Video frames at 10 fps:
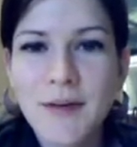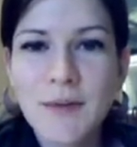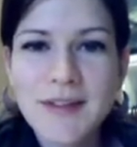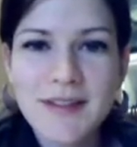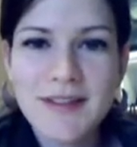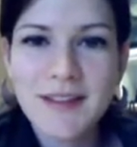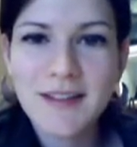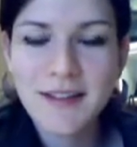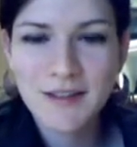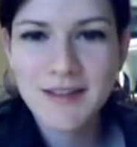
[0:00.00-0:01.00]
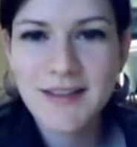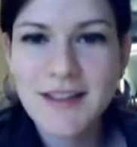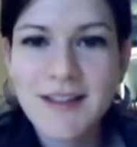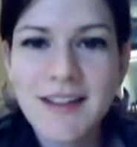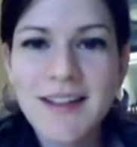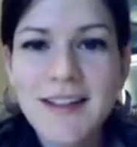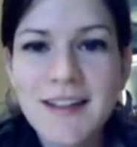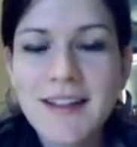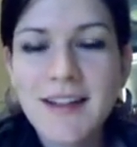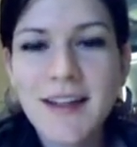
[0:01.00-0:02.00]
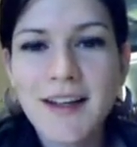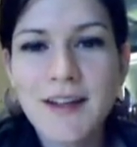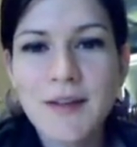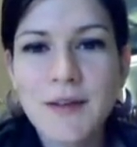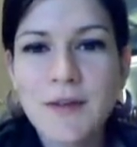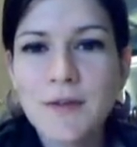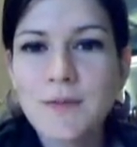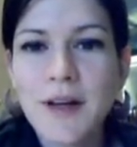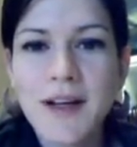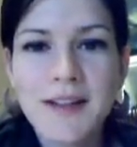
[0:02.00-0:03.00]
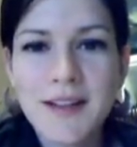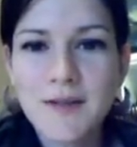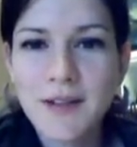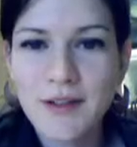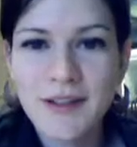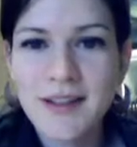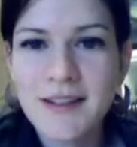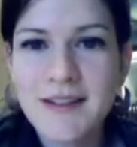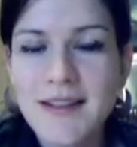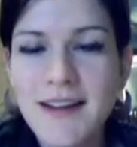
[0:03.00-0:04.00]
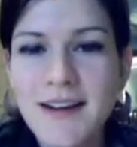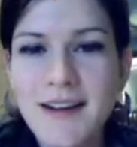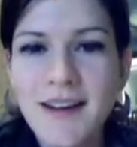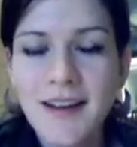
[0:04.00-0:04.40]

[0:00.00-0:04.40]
once the needle is actually in, you hardly even know that it's there.